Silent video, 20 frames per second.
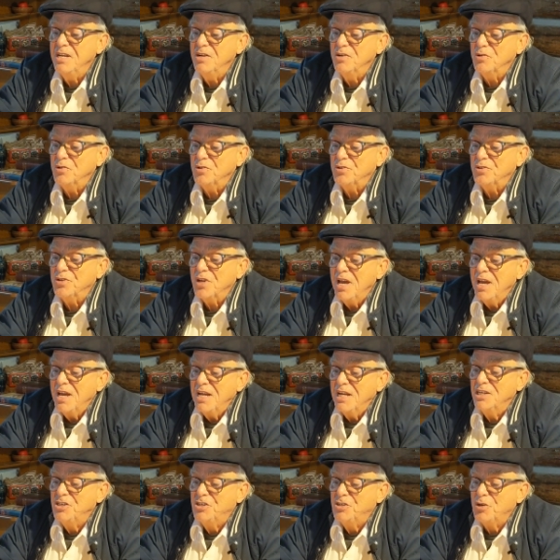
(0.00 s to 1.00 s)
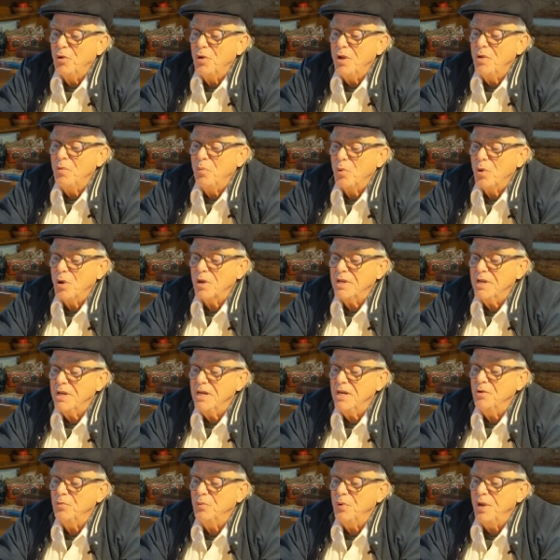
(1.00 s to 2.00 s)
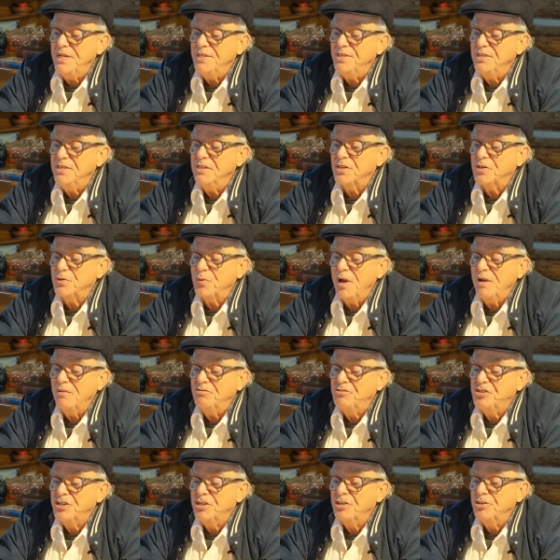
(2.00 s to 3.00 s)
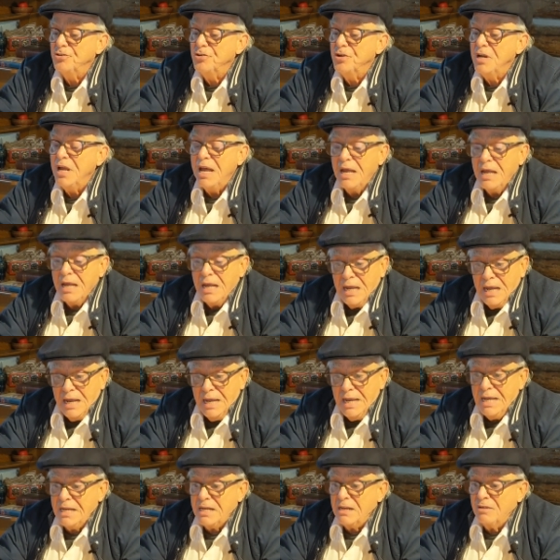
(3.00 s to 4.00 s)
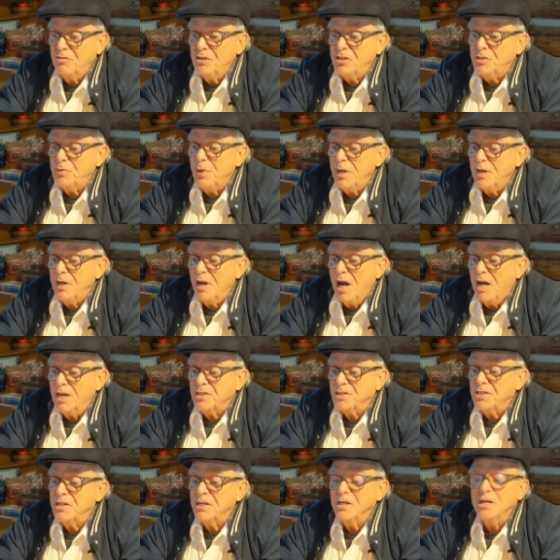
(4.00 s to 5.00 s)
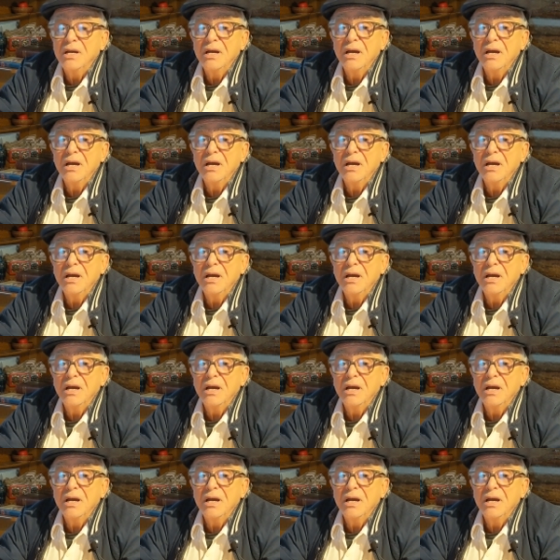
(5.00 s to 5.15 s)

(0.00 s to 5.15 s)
years, enjoying working and raising the 12 children, eight of which we lost